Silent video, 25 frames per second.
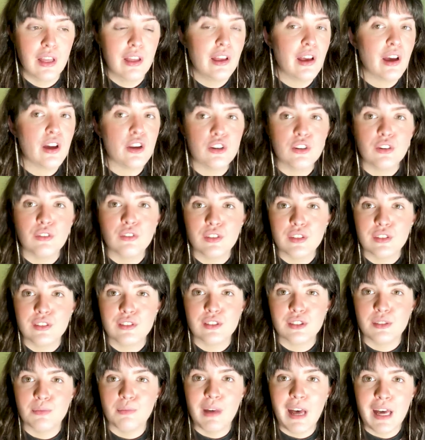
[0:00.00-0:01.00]
I don't know if
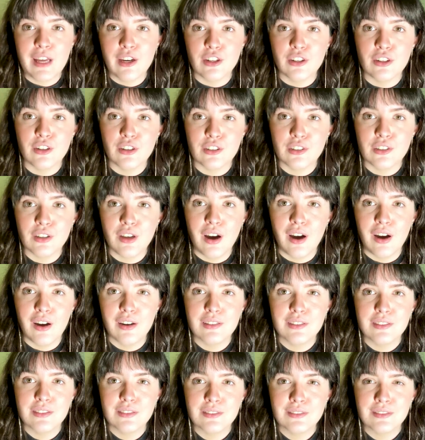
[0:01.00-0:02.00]
it's better or not.
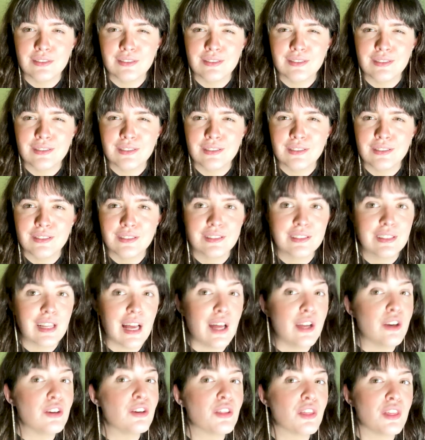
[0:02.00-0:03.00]
I
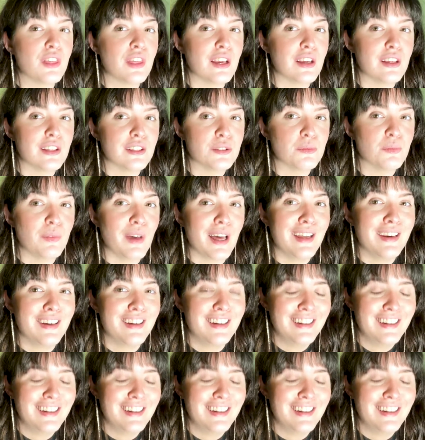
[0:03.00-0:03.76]
don't think it's better.